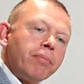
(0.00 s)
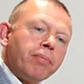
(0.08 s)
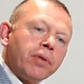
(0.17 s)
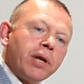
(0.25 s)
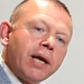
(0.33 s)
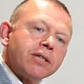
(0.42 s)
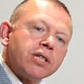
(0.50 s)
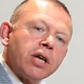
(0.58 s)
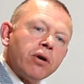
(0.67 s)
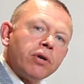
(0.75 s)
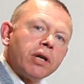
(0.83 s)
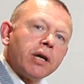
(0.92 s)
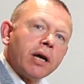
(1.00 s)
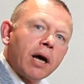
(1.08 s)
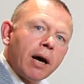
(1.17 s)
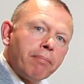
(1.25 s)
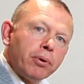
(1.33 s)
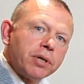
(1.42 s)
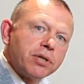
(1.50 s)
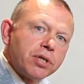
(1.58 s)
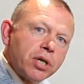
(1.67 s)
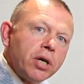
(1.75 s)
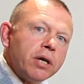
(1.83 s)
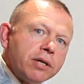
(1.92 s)
The next note, I put a
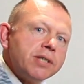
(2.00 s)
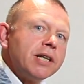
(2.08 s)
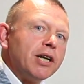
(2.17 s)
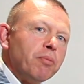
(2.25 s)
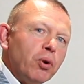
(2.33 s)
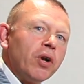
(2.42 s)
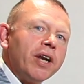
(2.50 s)
t syllable.